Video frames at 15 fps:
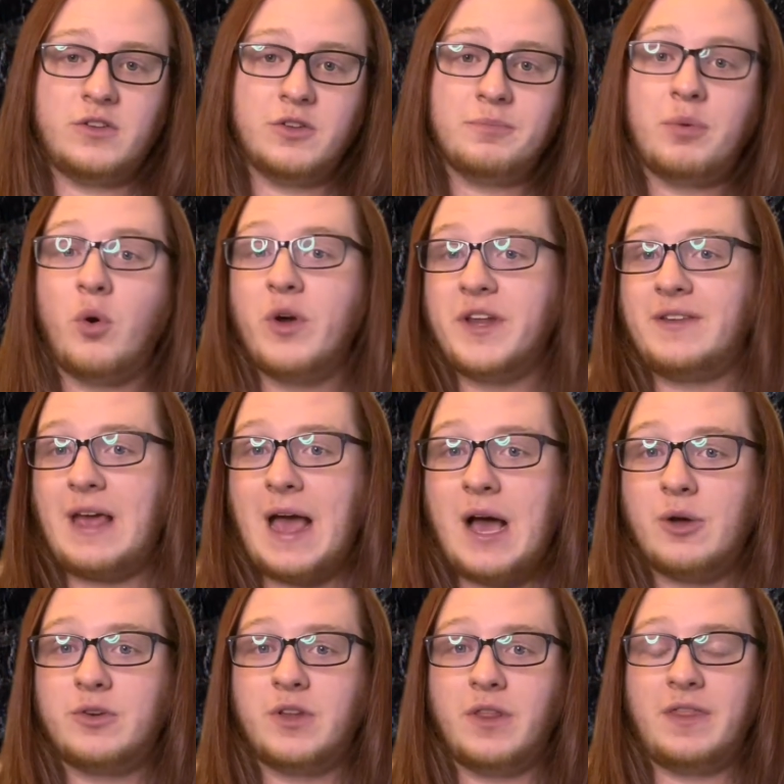to point
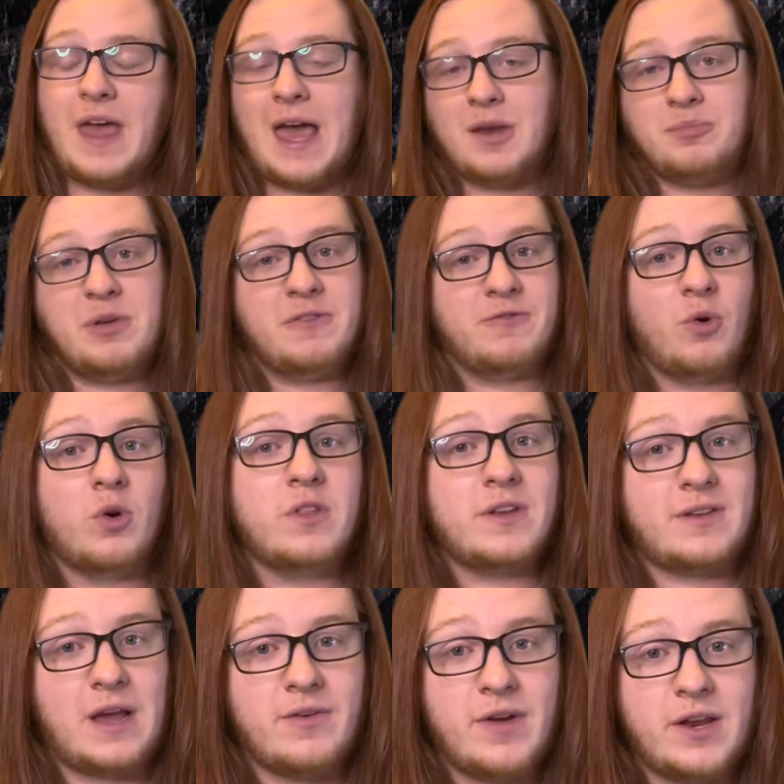out that before the
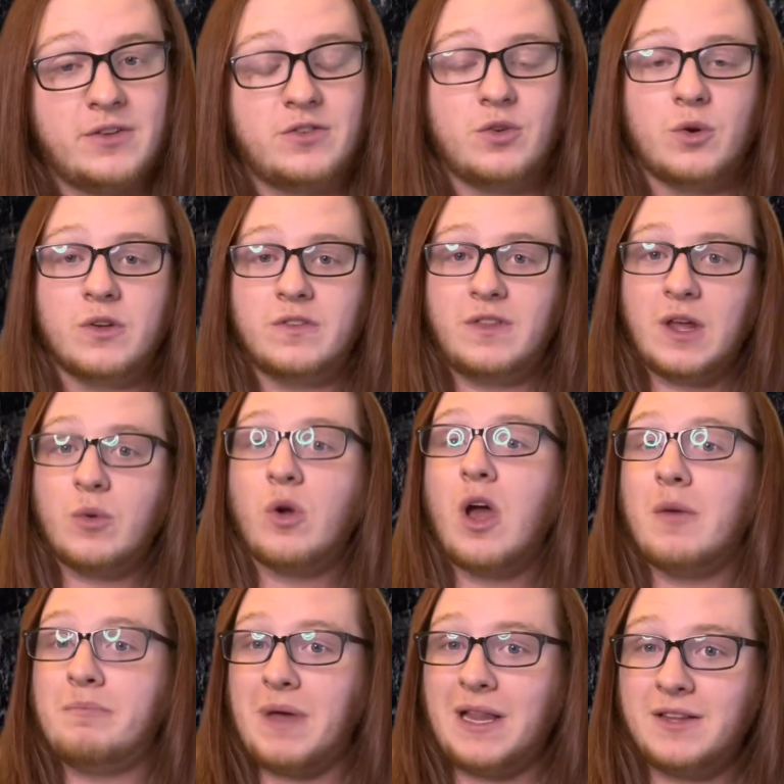Tyrannosaurs, there were
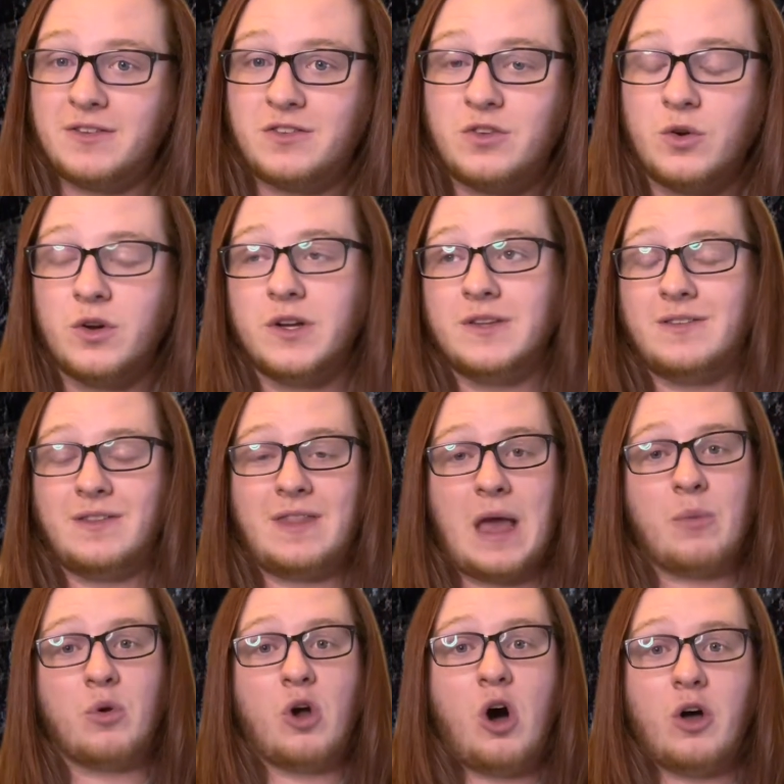abelisaurids
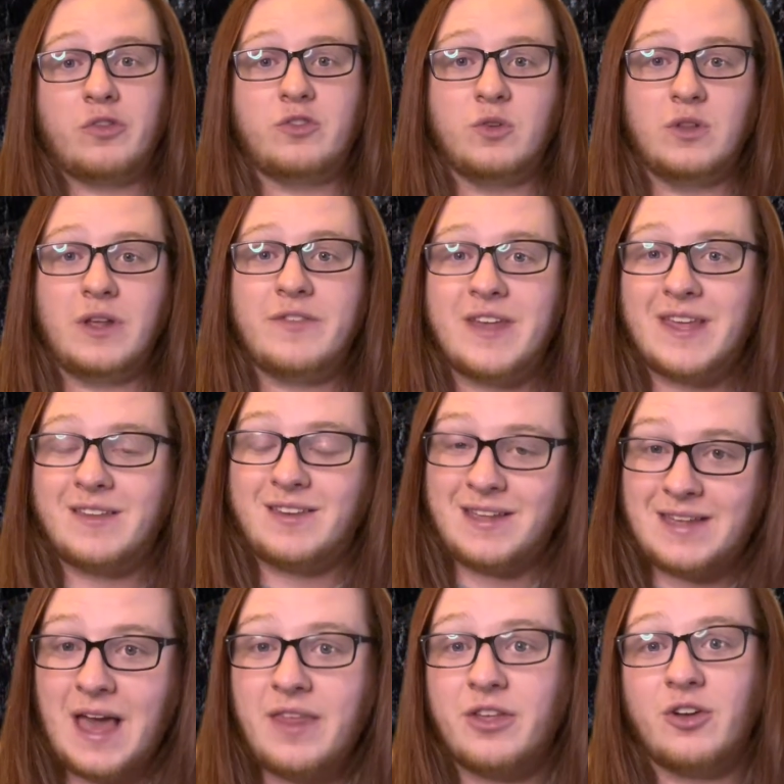that were also living
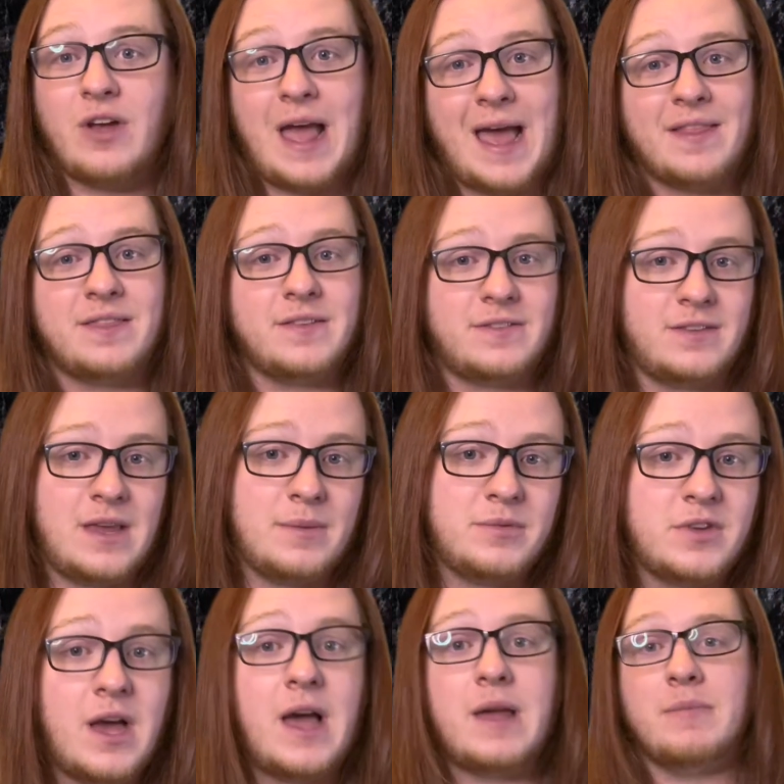together at the same
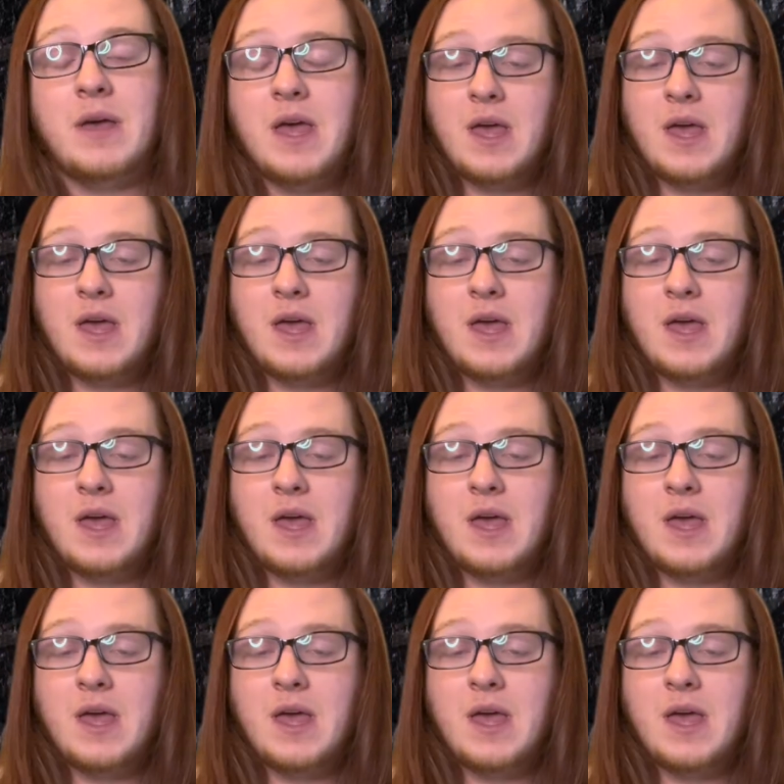time.